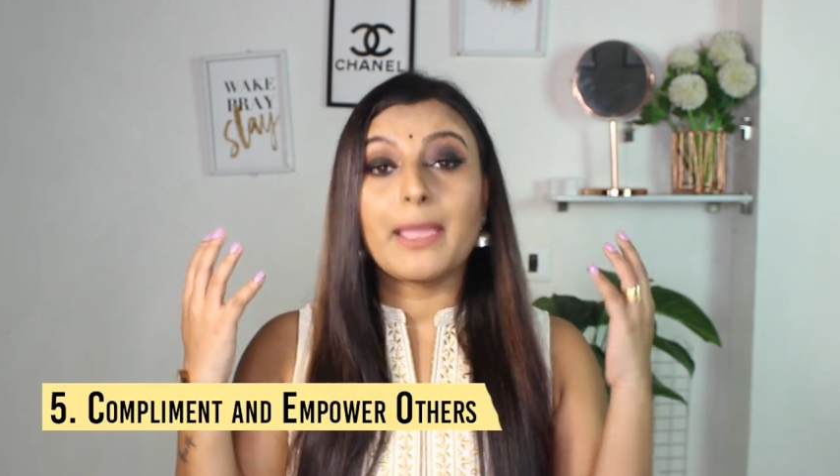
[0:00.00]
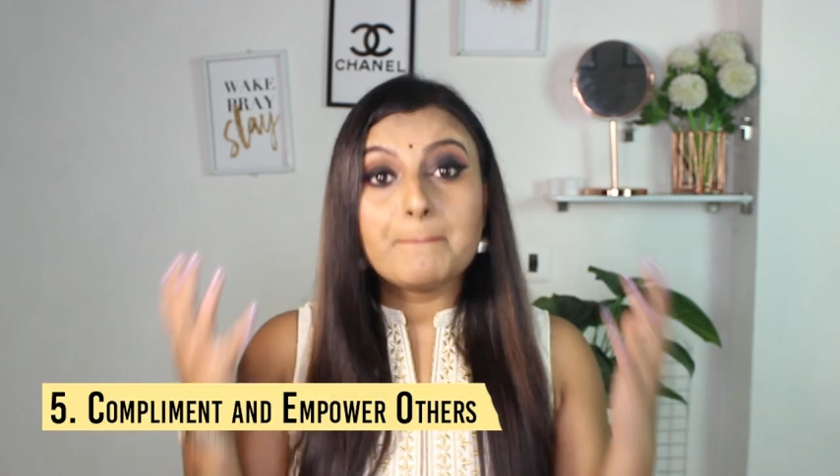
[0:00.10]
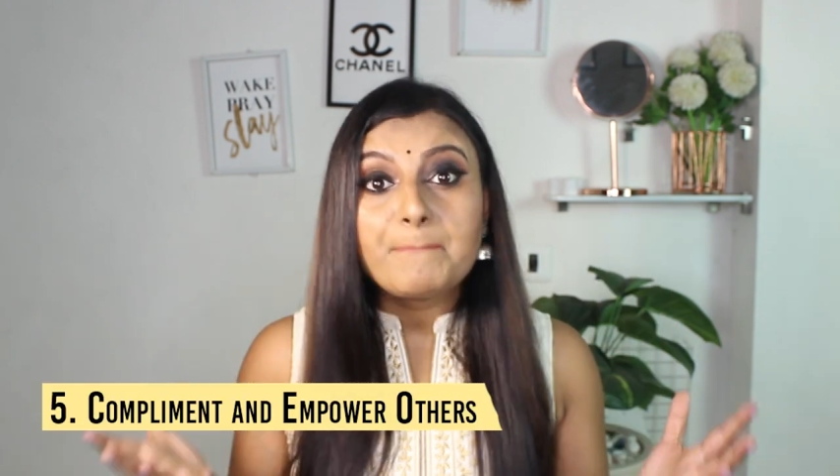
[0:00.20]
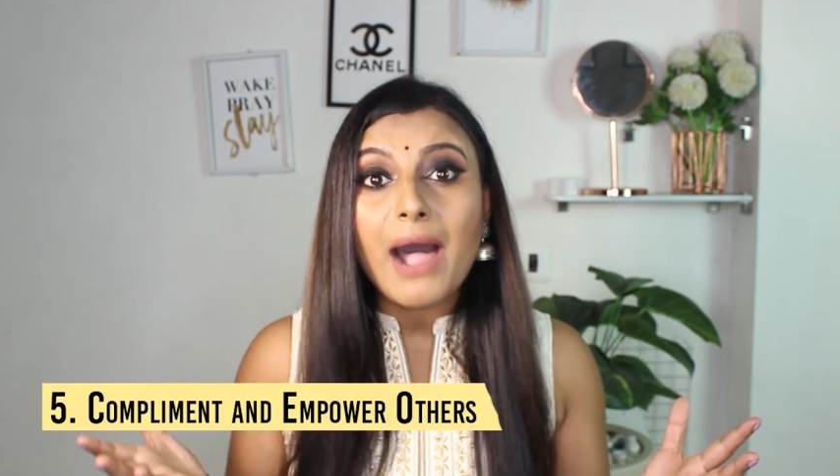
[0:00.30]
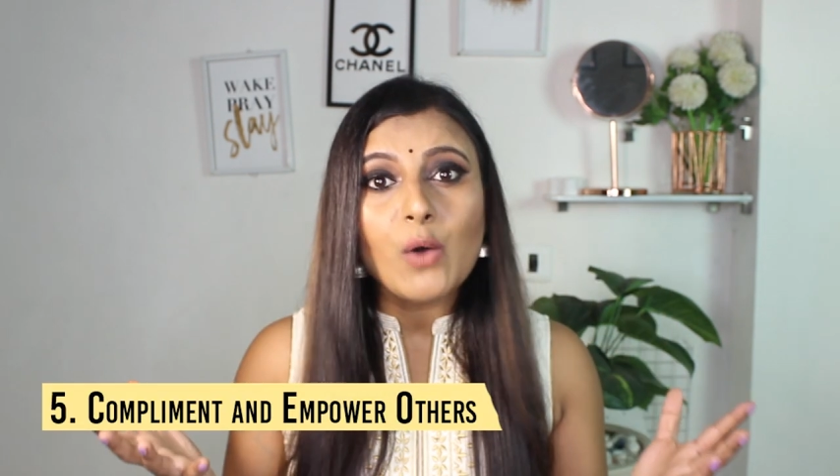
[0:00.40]

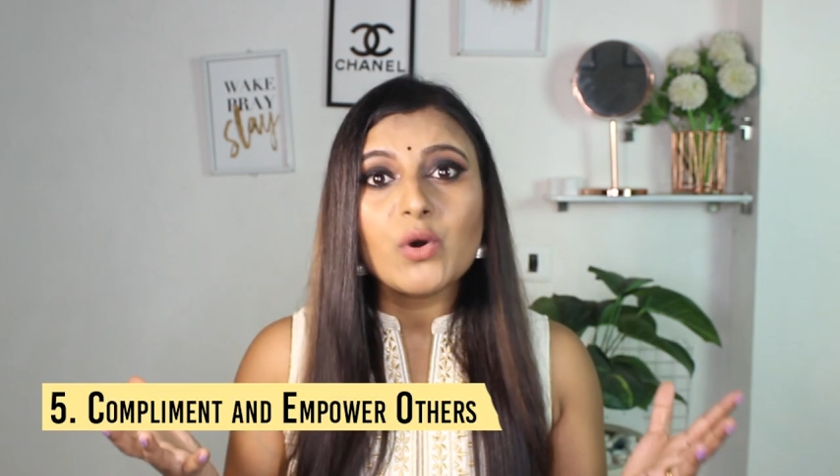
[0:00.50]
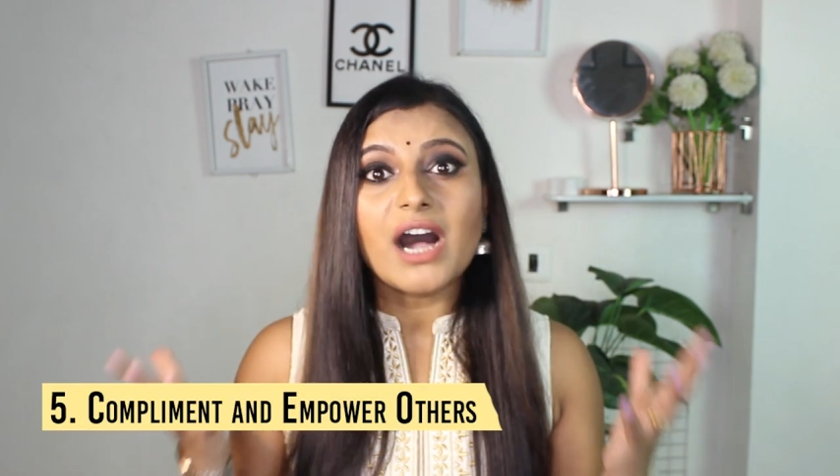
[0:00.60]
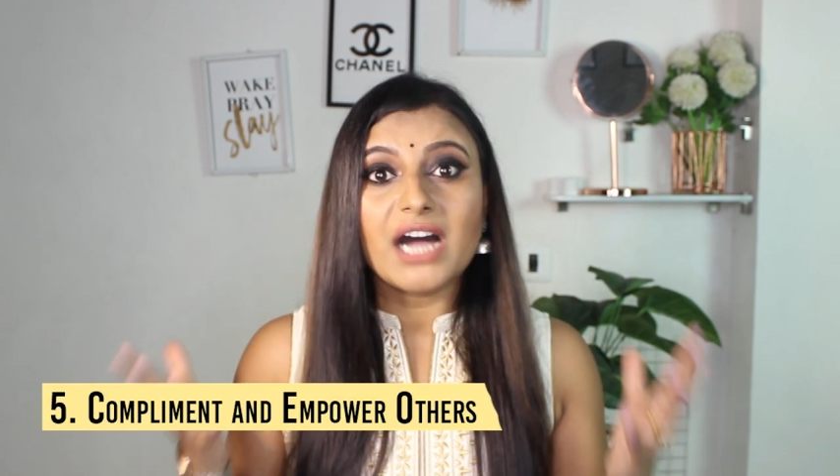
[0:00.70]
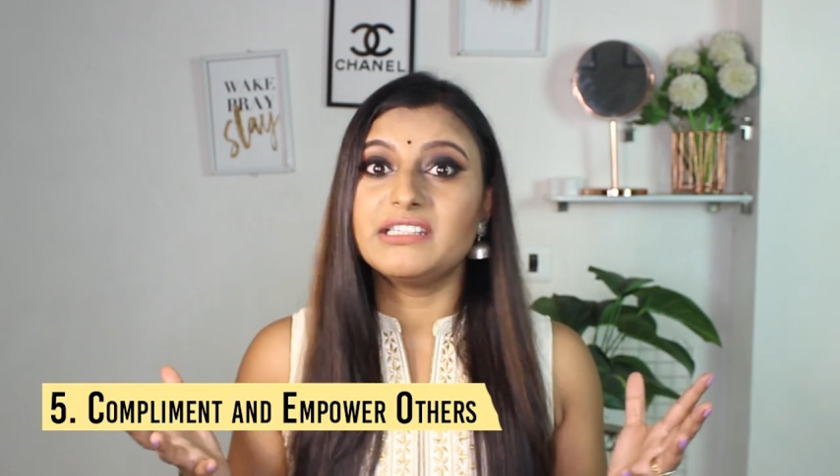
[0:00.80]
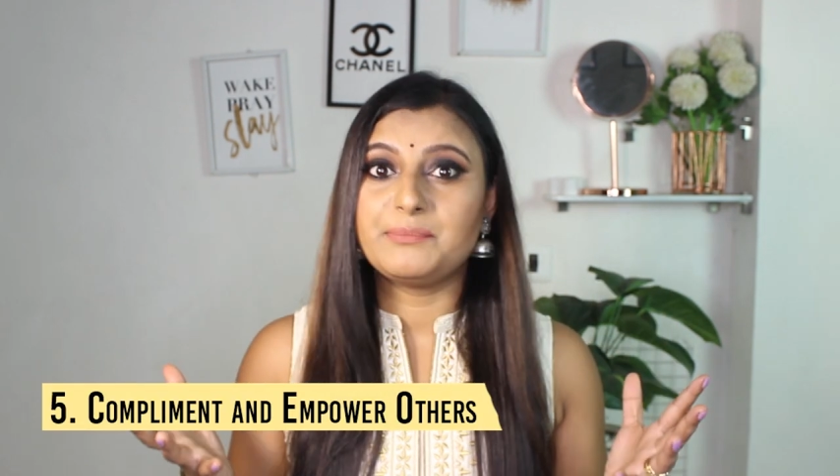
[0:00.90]

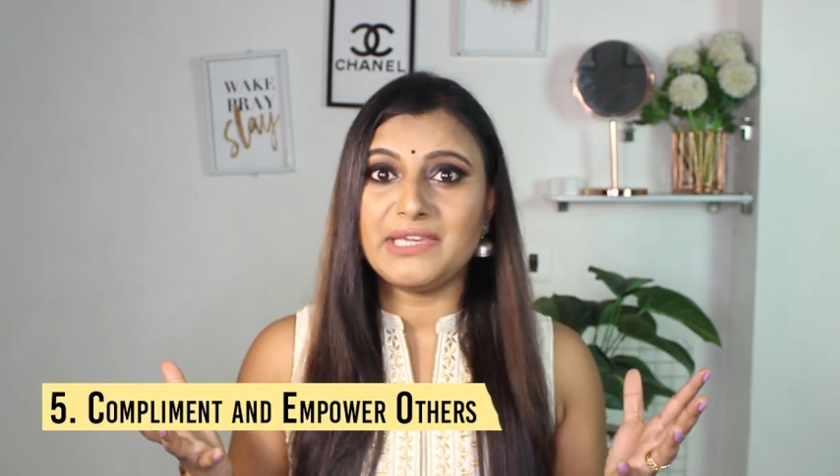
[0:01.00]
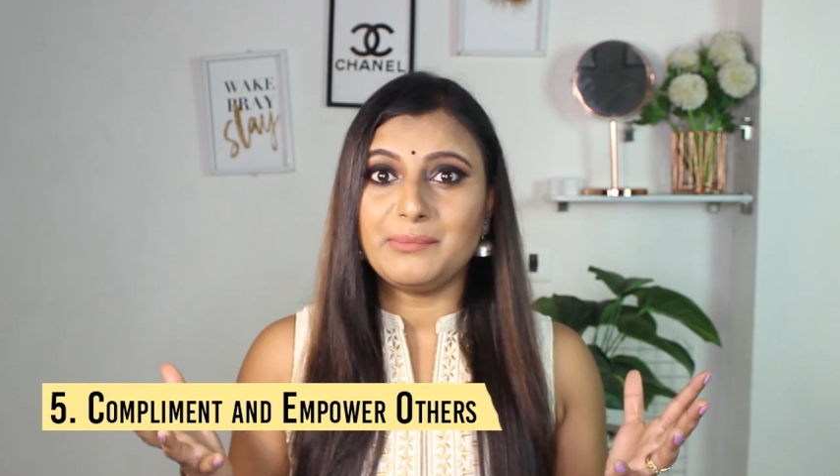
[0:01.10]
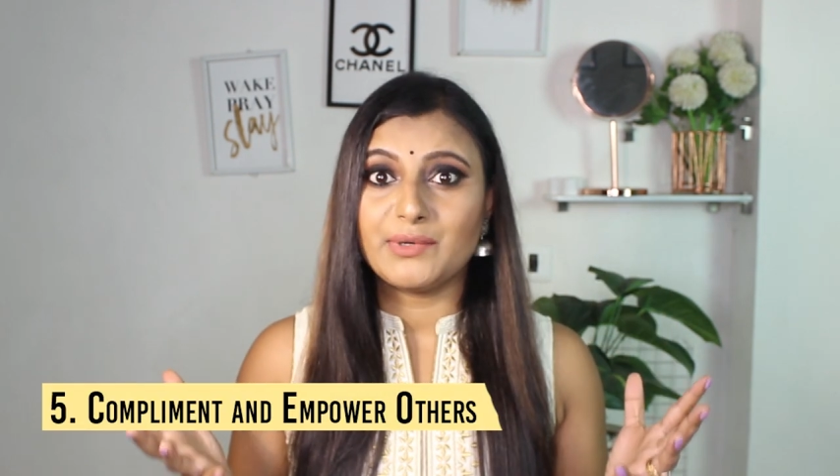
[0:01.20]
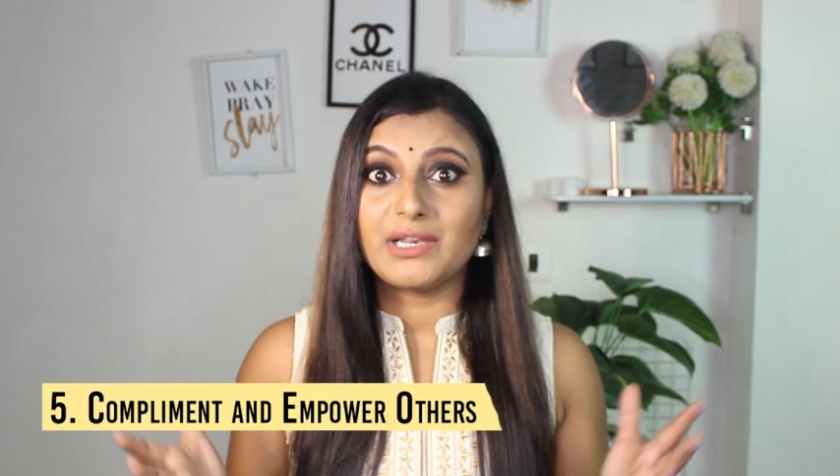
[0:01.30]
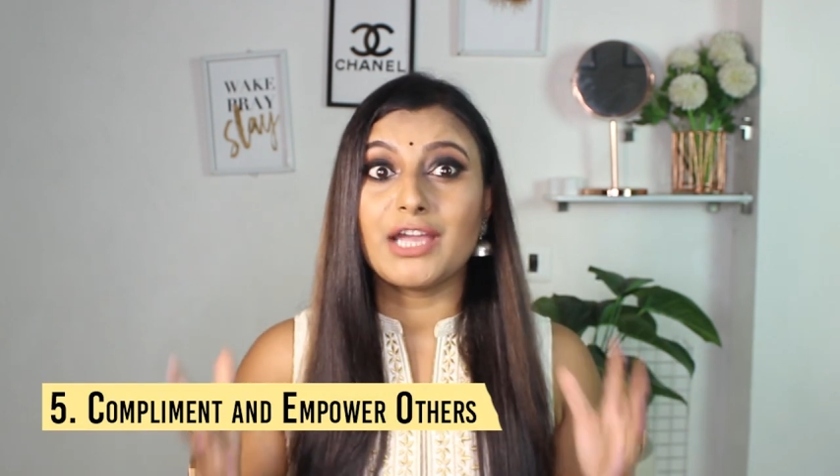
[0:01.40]
Empower other
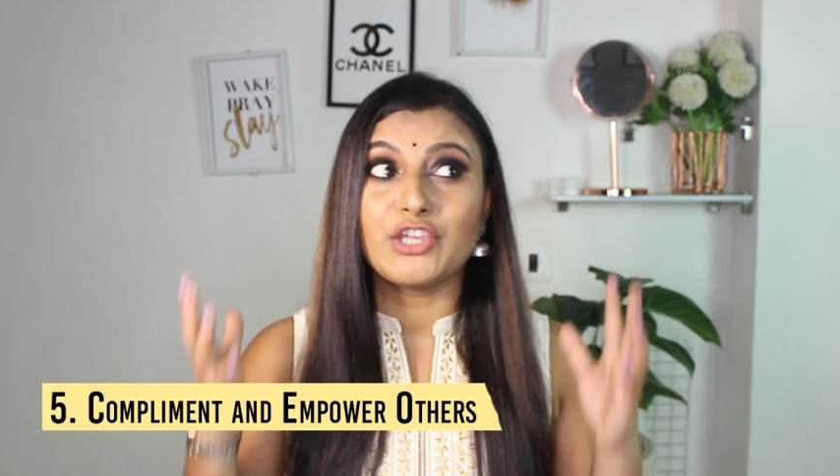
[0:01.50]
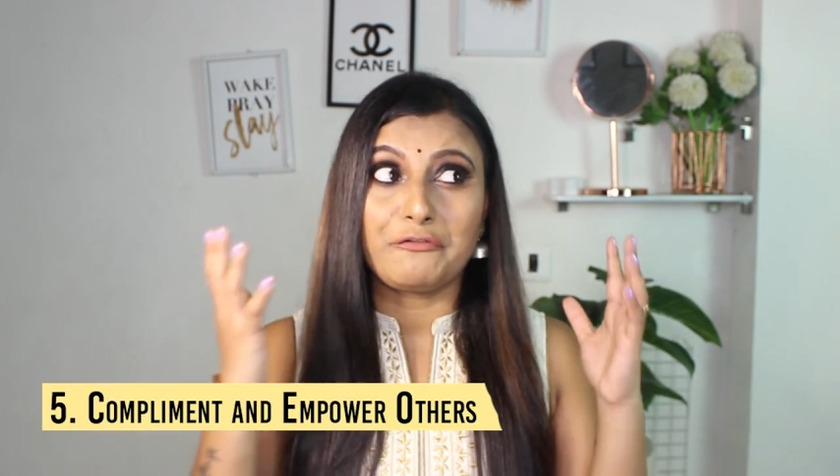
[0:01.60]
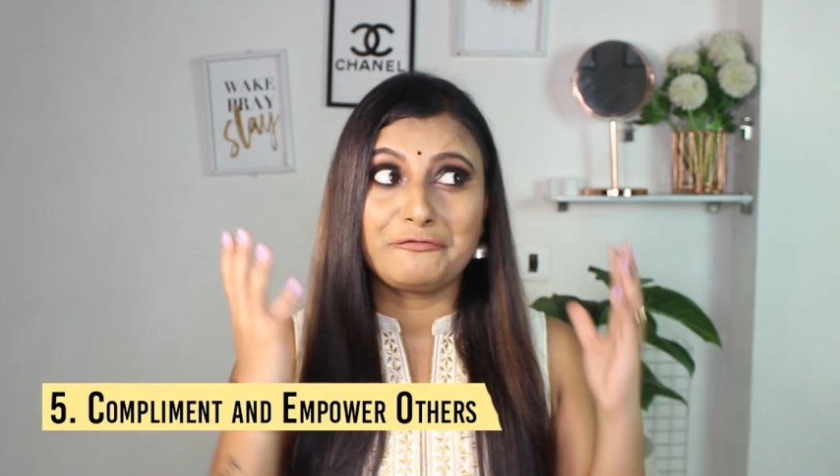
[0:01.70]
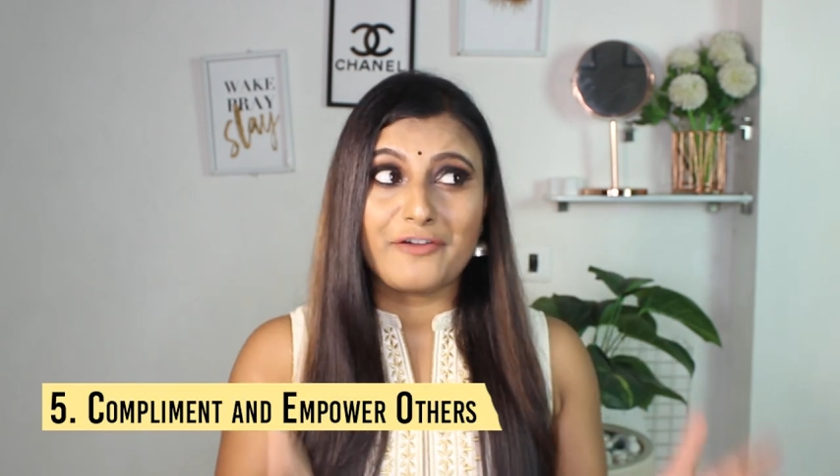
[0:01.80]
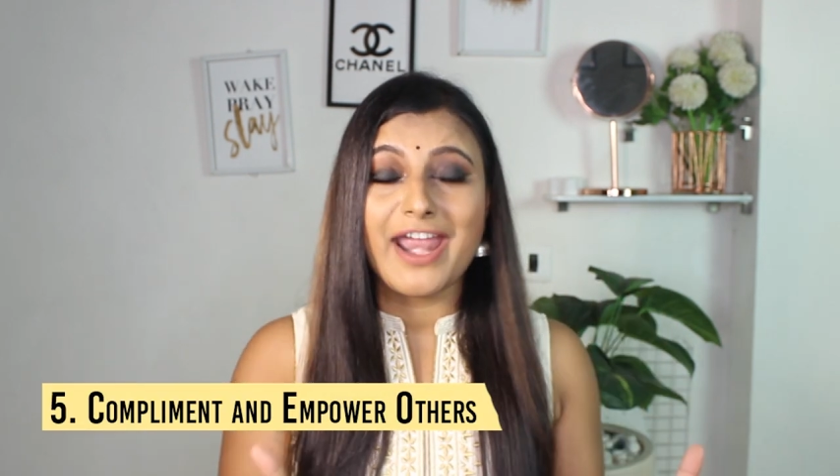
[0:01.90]
people,
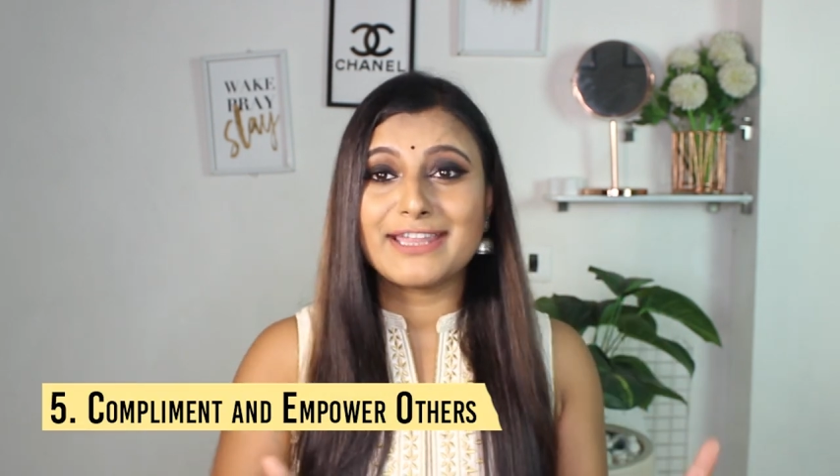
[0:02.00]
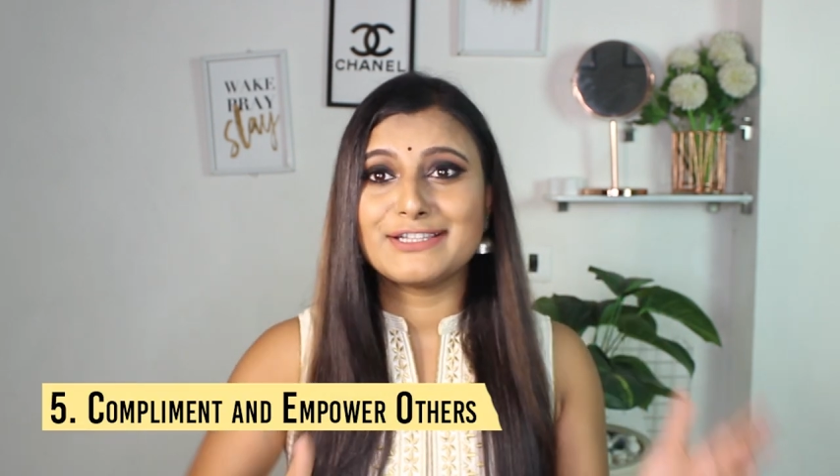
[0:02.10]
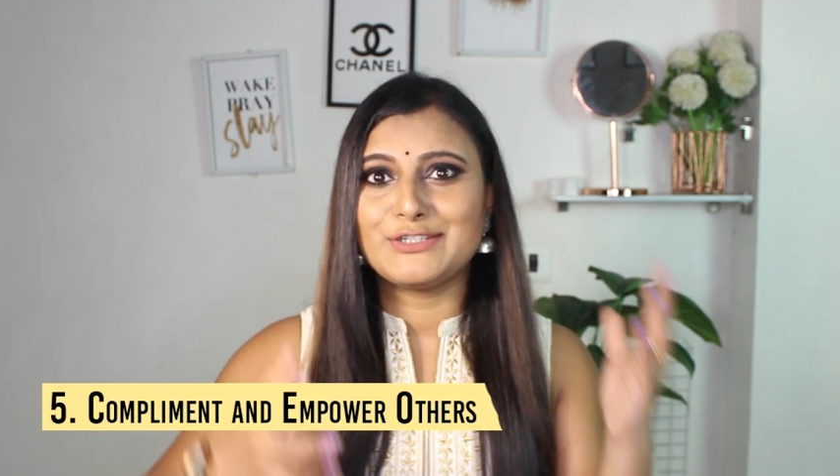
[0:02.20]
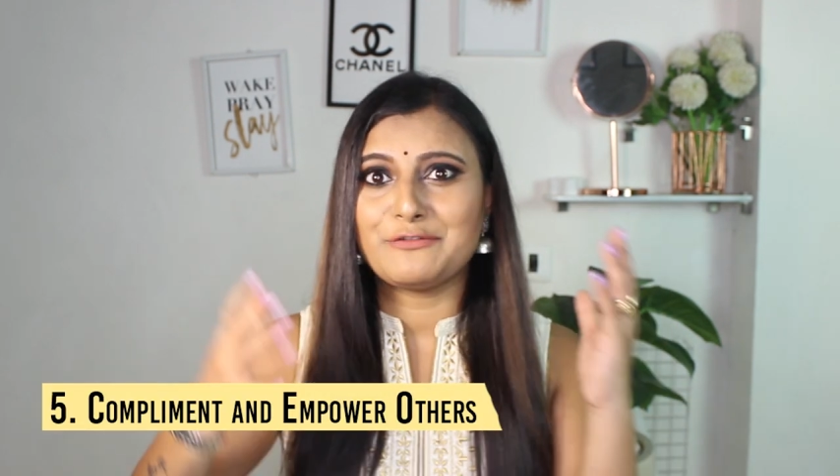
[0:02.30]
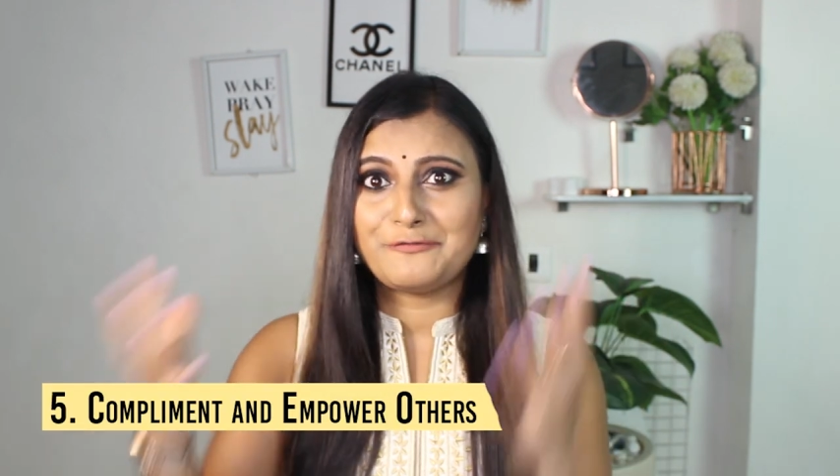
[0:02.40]
your friends, your